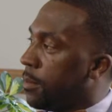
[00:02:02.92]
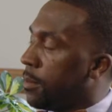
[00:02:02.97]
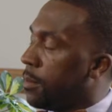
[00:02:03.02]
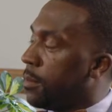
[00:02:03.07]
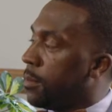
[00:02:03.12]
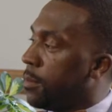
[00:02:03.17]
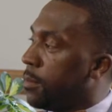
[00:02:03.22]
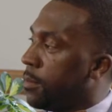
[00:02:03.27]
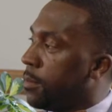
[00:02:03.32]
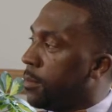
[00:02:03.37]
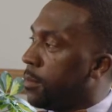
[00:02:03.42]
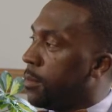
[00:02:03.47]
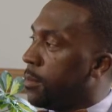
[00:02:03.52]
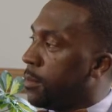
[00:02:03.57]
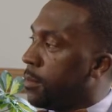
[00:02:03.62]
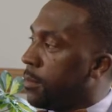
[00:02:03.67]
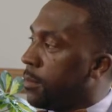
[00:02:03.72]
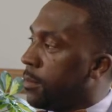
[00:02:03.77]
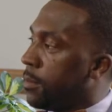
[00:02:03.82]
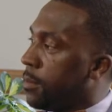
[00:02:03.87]

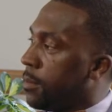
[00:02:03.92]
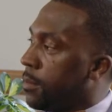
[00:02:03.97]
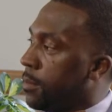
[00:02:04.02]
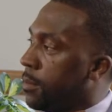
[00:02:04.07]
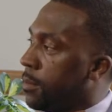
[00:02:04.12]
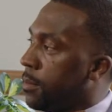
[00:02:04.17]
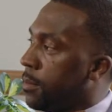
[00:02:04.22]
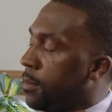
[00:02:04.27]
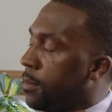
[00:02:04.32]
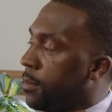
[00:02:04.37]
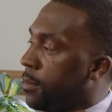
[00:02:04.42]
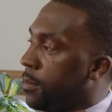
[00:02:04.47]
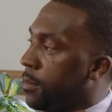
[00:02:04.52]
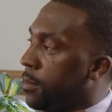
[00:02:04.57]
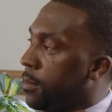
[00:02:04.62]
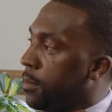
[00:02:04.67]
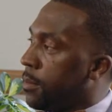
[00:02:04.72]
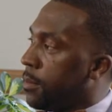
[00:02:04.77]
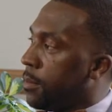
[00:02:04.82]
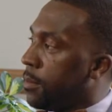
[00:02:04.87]

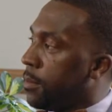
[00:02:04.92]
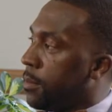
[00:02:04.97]
No words are spoken by the person on screen.